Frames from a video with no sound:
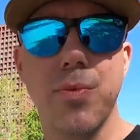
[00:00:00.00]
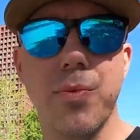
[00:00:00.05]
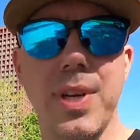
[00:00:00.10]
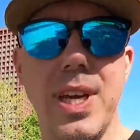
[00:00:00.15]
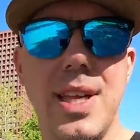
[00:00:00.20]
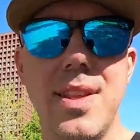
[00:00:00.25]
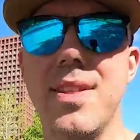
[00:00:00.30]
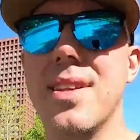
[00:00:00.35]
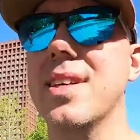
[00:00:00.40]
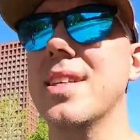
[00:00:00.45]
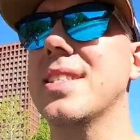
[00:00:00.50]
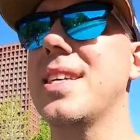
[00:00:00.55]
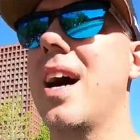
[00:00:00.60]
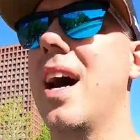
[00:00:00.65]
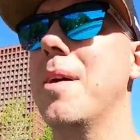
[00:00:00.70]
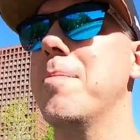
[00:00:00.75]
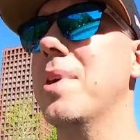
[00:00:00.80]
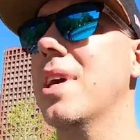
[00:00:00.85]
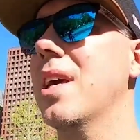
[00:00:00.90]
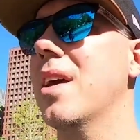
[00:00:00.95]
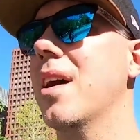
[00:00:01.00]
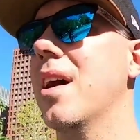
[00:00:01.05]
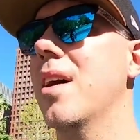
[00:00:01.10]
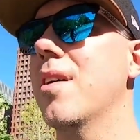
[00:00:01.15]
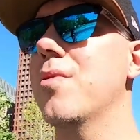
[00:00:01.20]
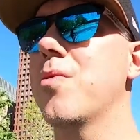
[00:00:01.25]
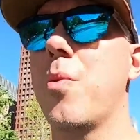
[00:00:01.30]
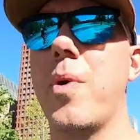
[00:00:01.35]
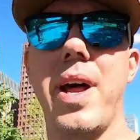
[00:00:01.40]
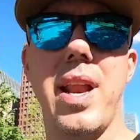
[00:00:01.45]
to read the timing
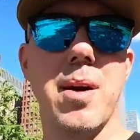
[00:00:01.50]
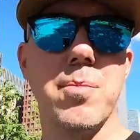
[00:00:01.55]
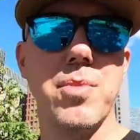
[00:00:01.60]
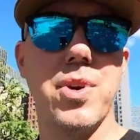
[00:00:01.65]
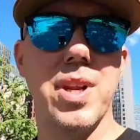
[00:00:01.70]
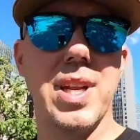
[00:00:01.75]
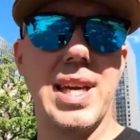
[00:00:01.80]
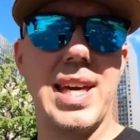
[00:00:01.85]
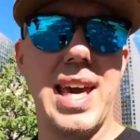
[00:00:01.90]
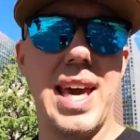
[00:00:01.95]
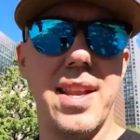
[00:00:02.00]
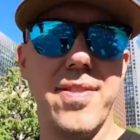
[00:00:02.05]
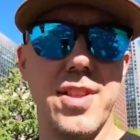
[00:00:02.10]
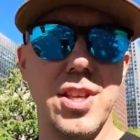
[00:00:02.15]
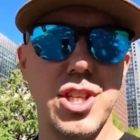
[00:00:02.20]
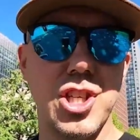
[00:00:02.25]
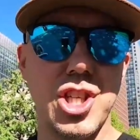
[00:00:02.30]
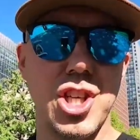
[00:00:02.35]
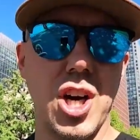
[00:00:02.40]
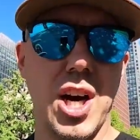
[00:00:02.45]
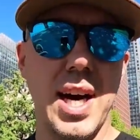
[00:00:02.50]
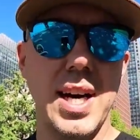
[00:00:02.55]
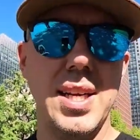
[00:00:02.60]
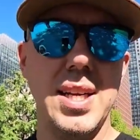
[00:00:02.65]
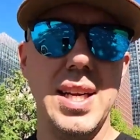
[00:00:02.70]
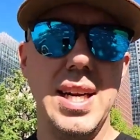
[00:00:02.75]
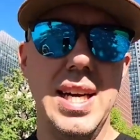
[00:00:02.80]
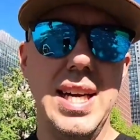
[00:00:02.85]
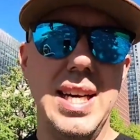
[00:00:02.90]
of when I'm going to get the shot.